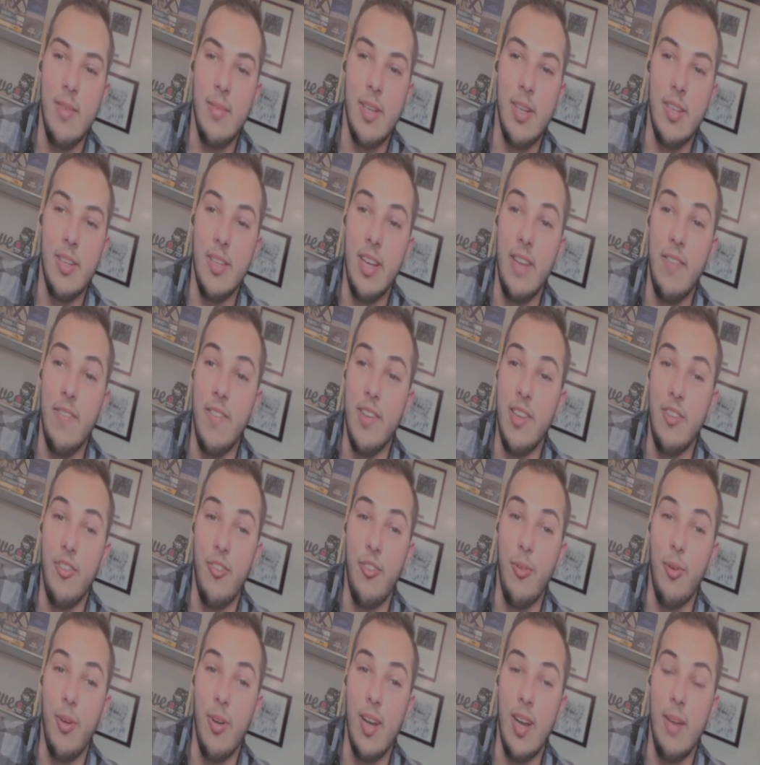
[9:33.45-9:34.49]
because life is
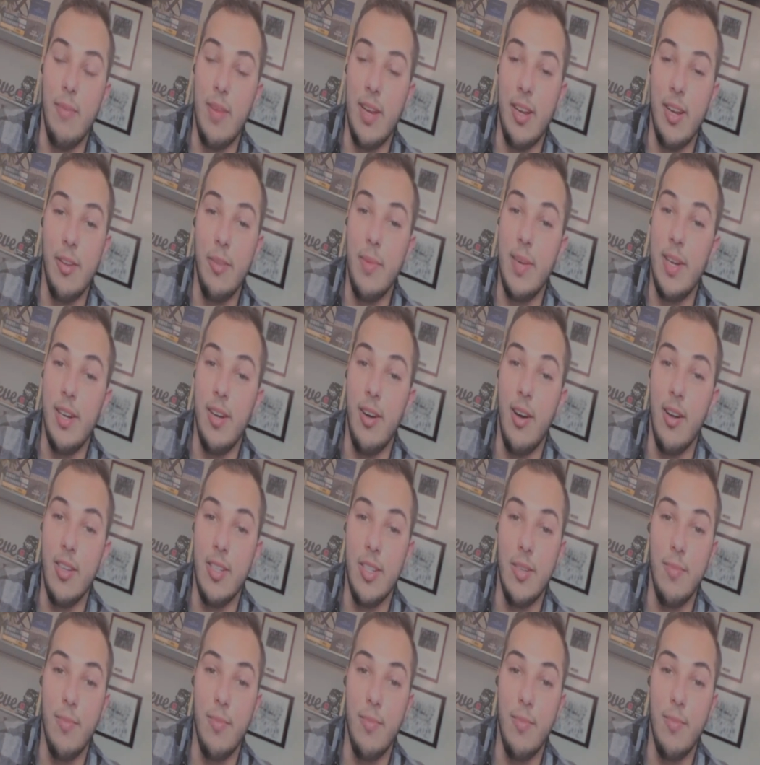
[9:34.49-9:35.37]
short and we could be gone